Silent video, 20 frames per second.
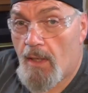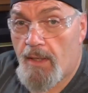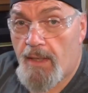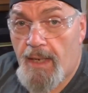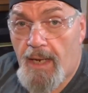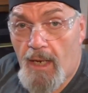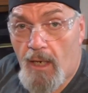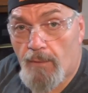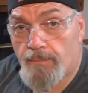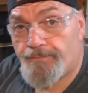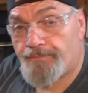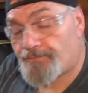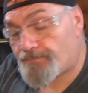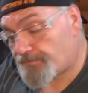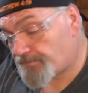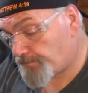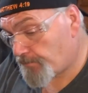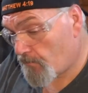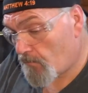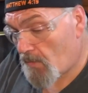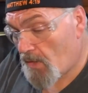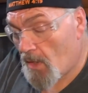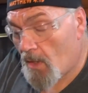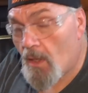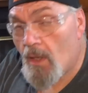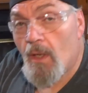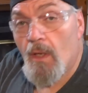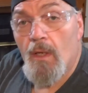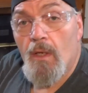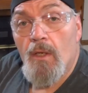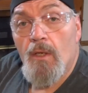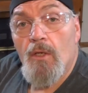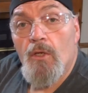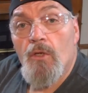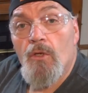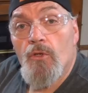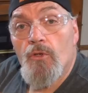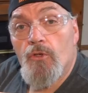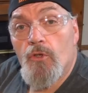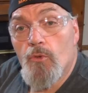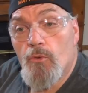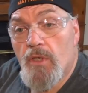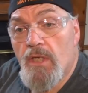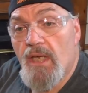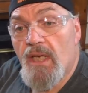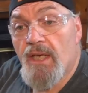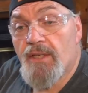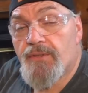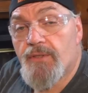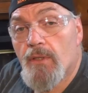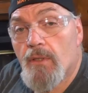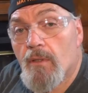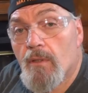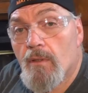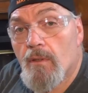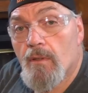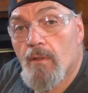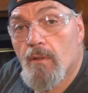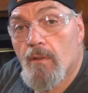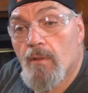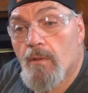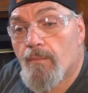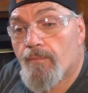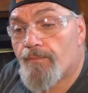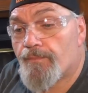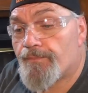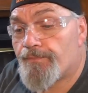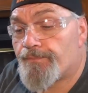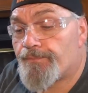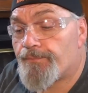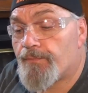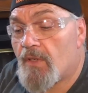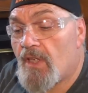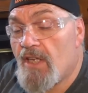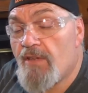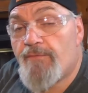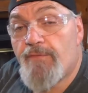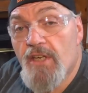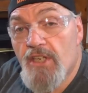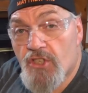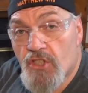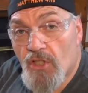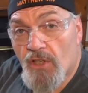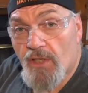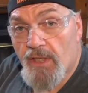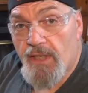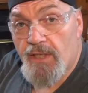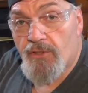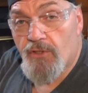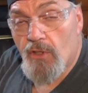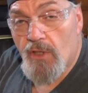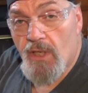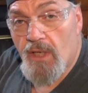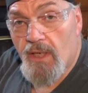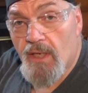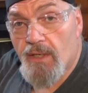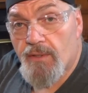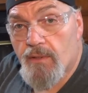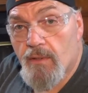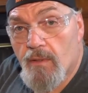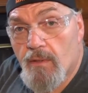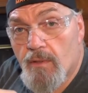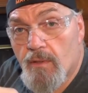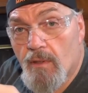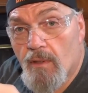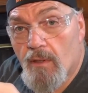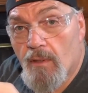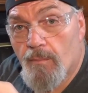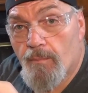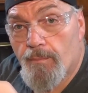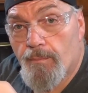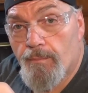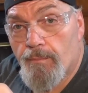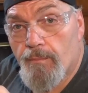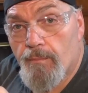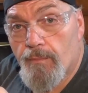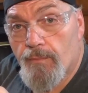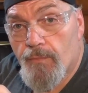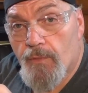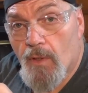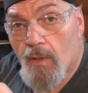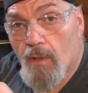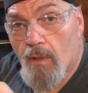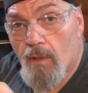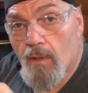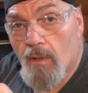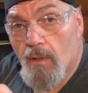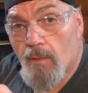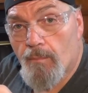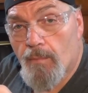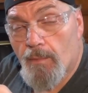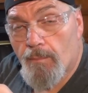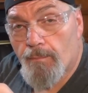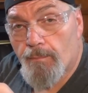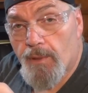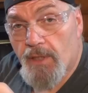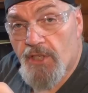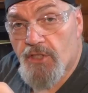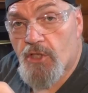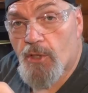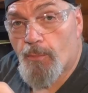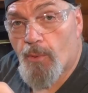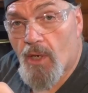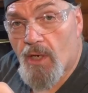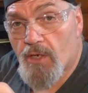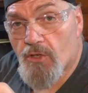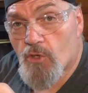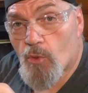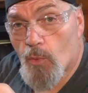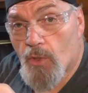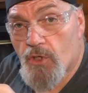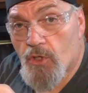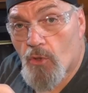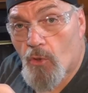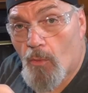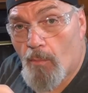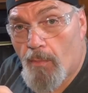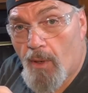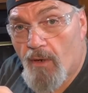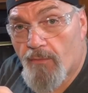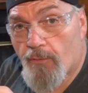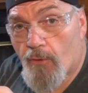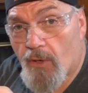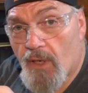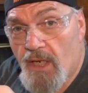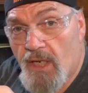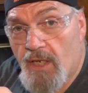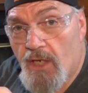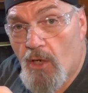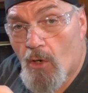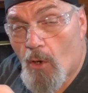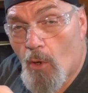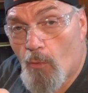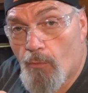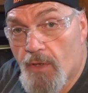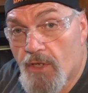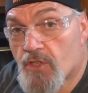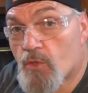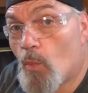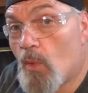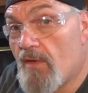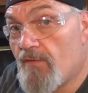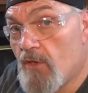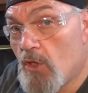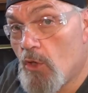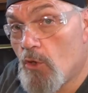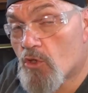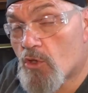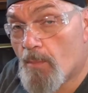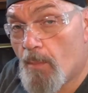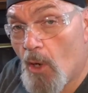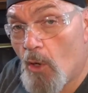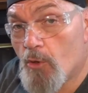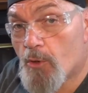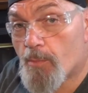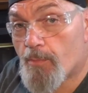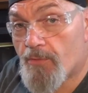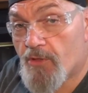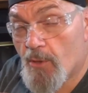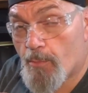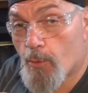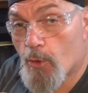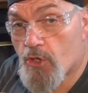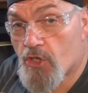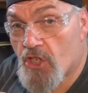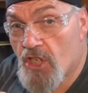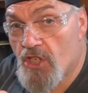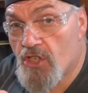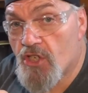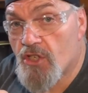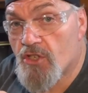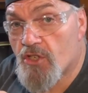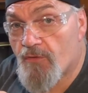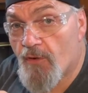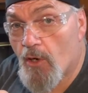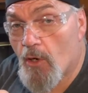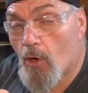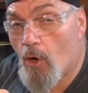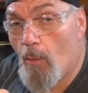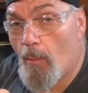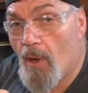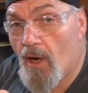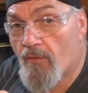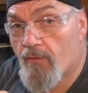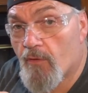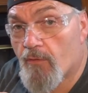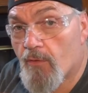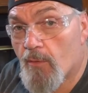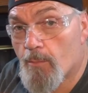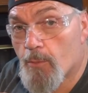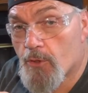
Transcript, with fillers: Now, to get efficiently to get the the Ballistic Products original buffer in here on this. We've used both the Precision spherical buffer from